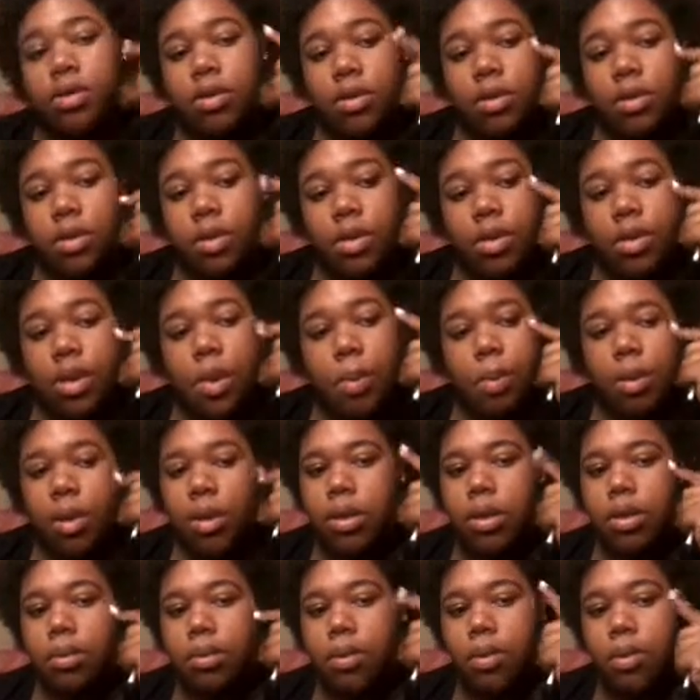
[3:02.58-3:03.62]
Clean up a
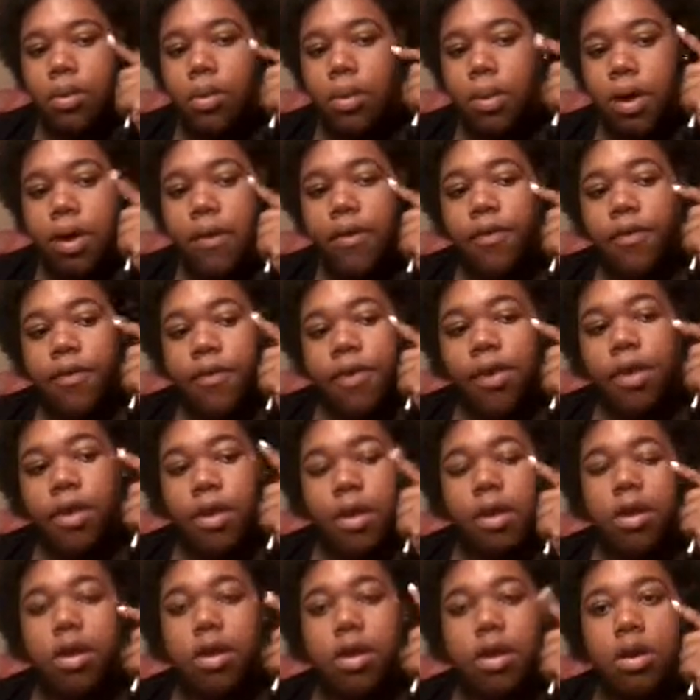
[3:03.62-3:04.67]
little bit with my
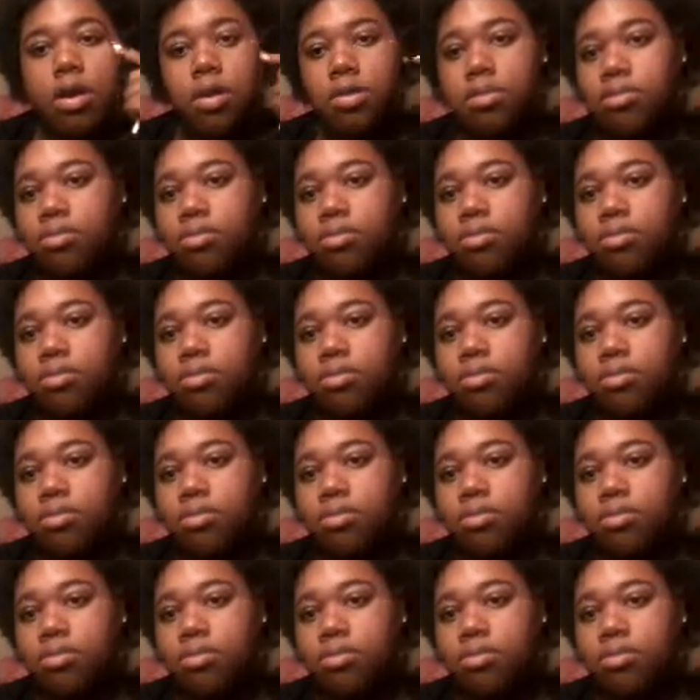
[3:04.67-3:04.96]
finger.